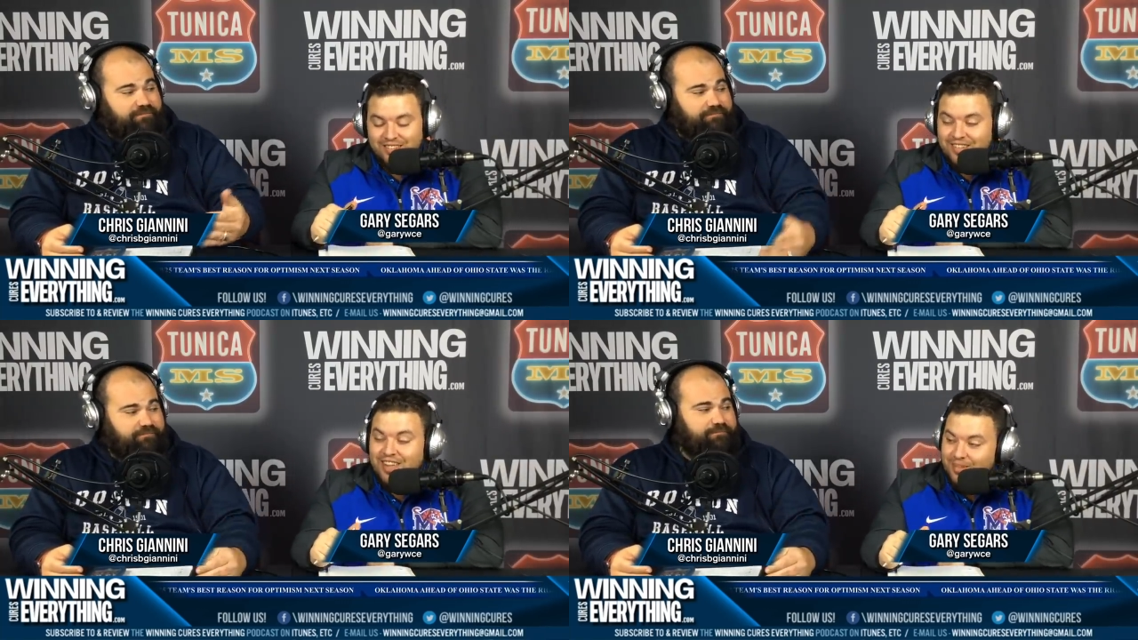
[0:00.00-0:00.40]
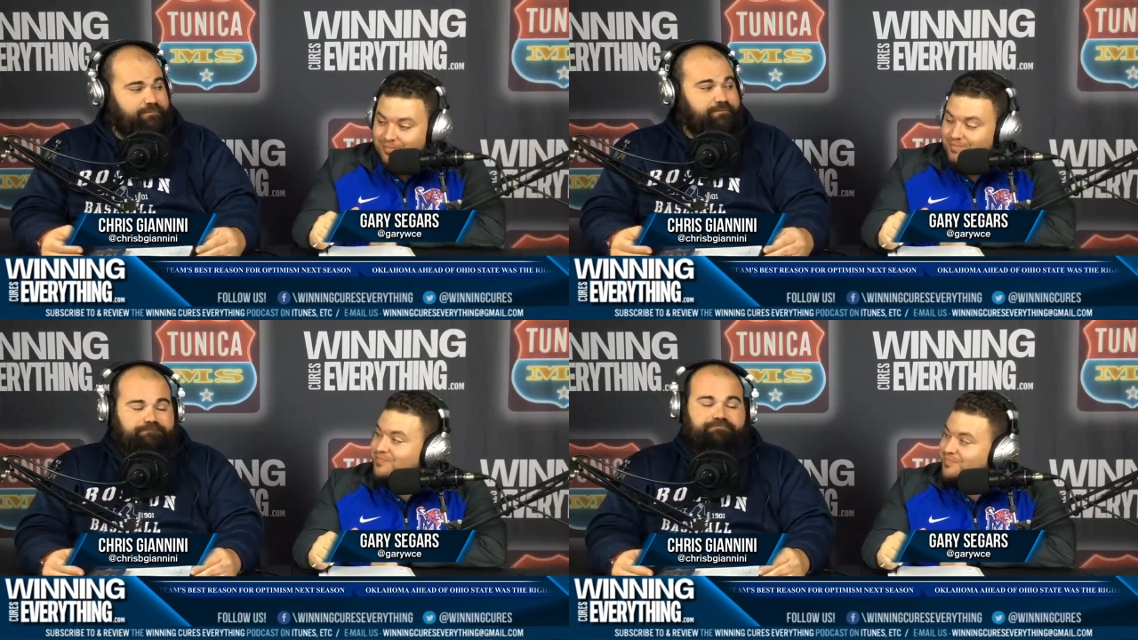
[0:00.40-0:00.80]
Speaker 1: Yeah,
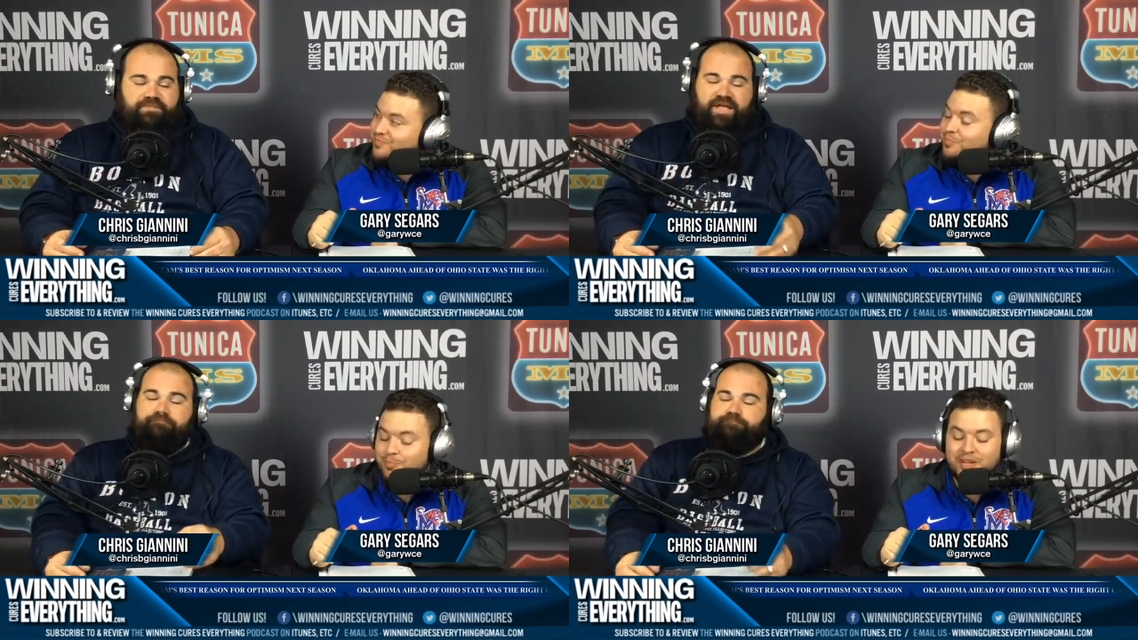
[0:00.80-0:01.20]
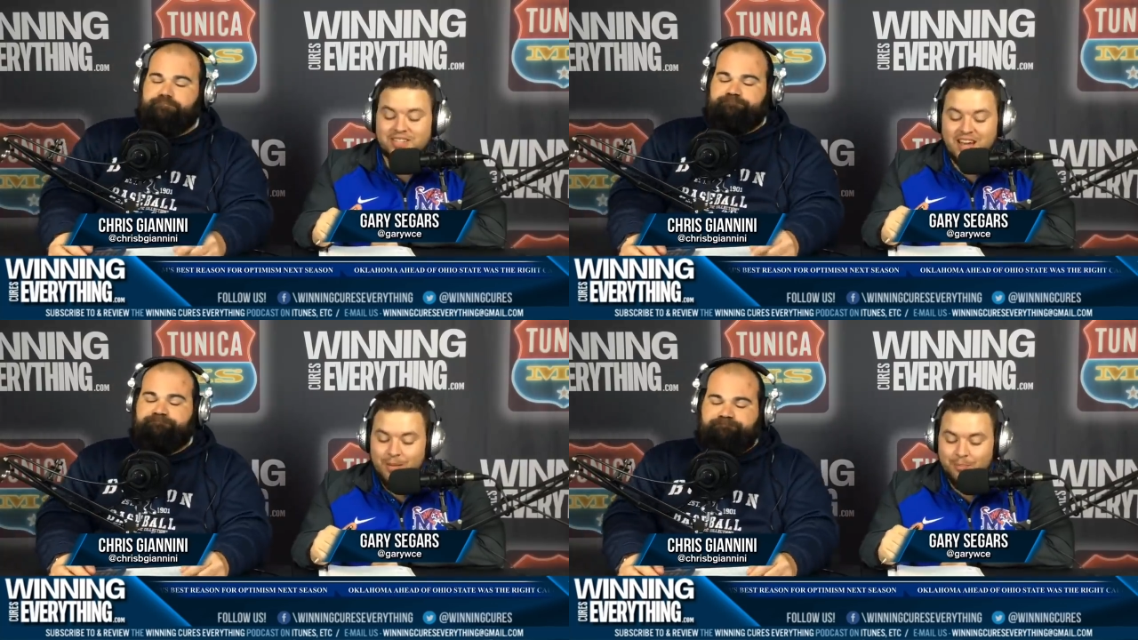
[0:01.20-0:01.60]
yeah, big
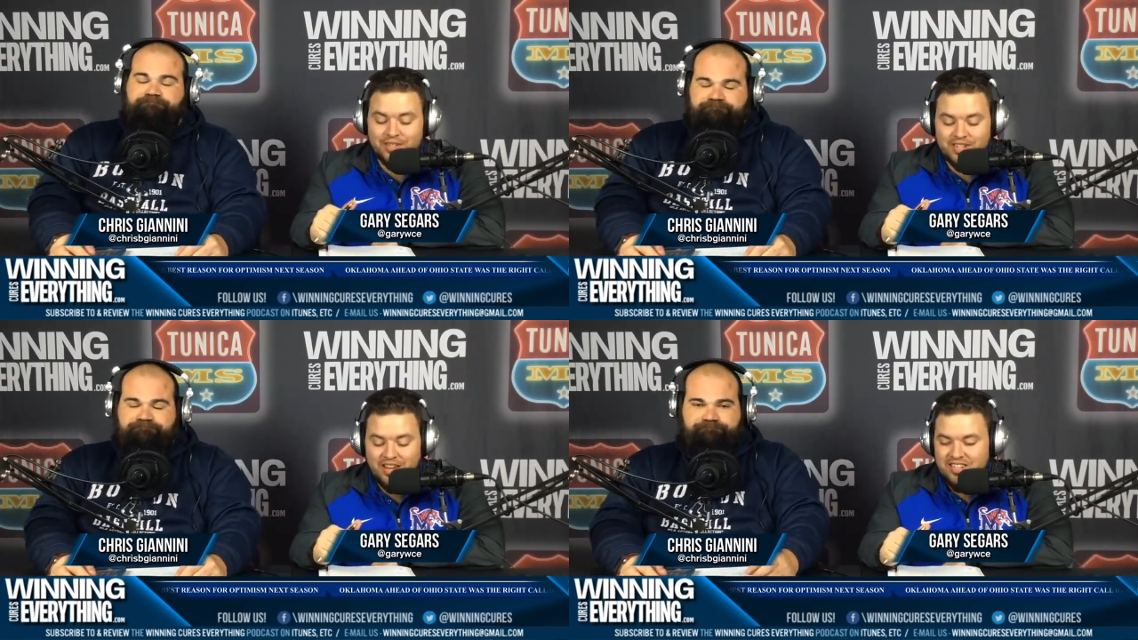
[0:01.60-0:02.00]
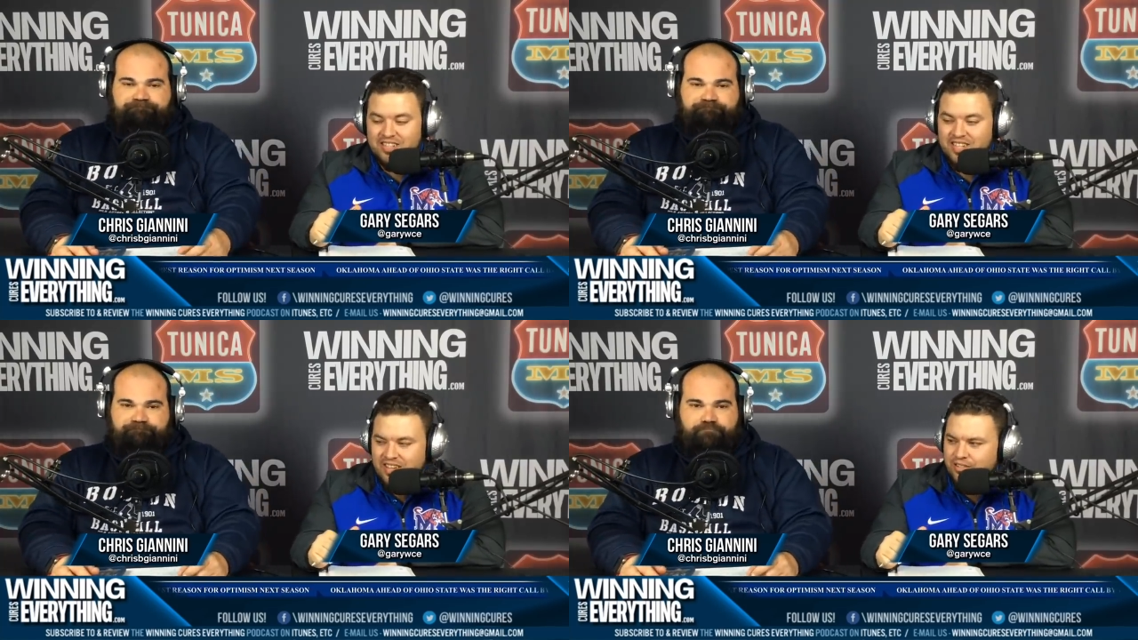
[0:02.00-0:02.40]
time, big time. Is it
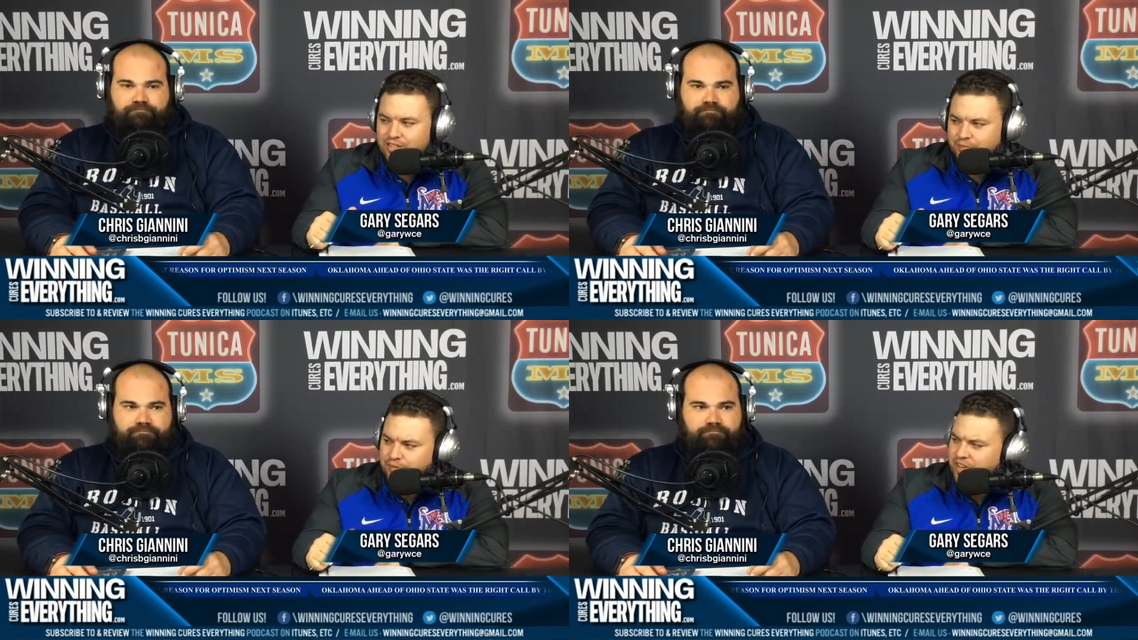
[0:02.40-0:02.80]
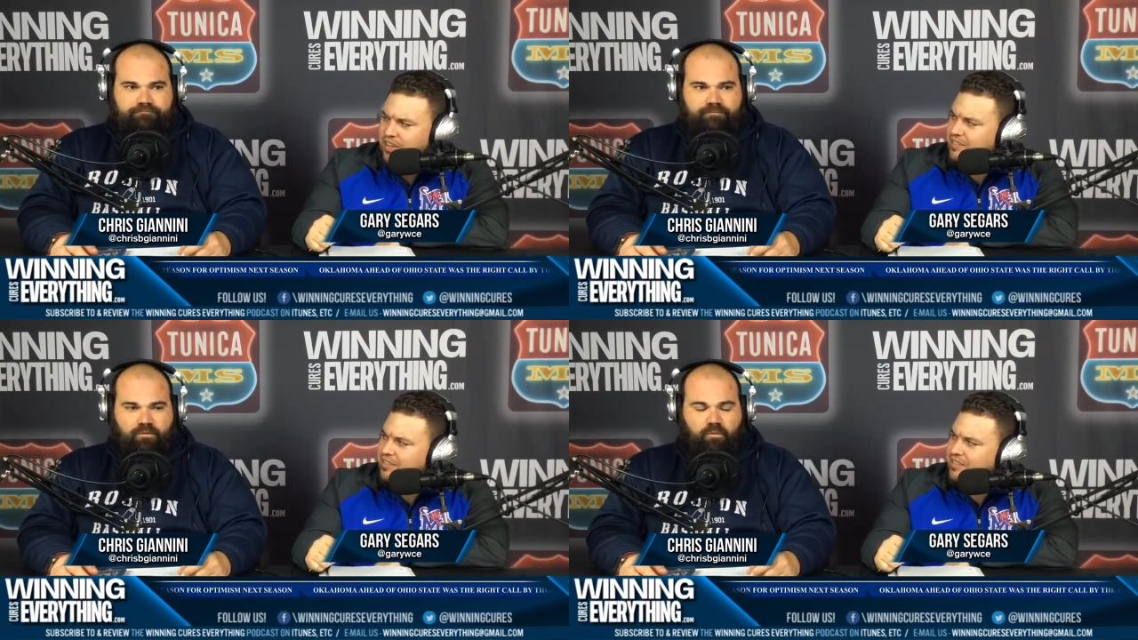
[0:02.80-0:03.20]
ten or is it
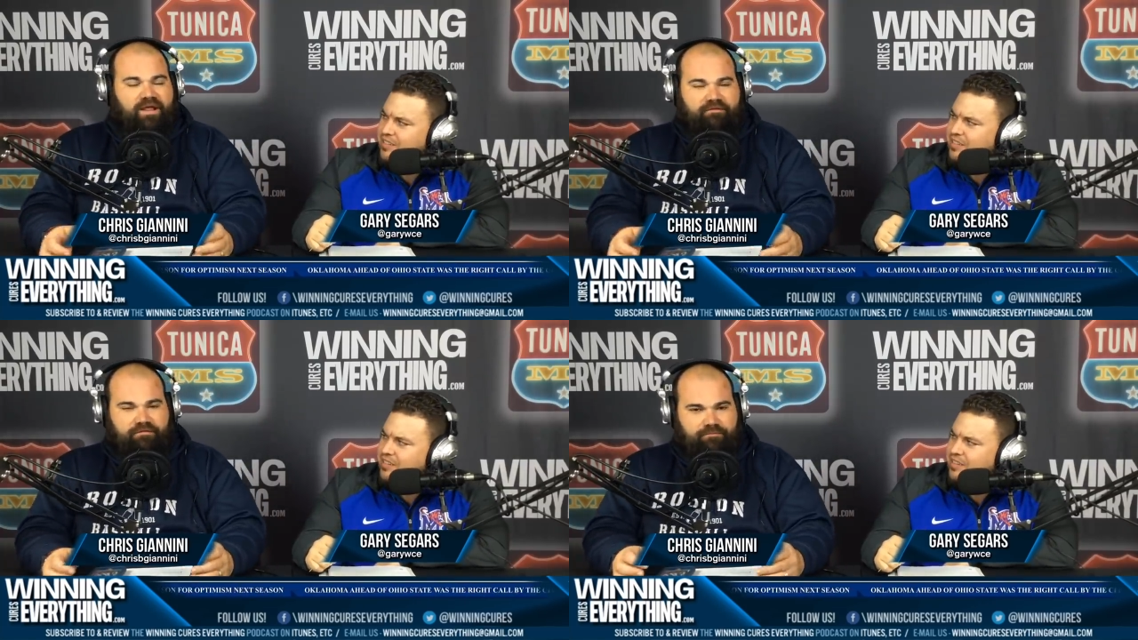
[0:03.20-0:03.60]
fifteen? Whatever.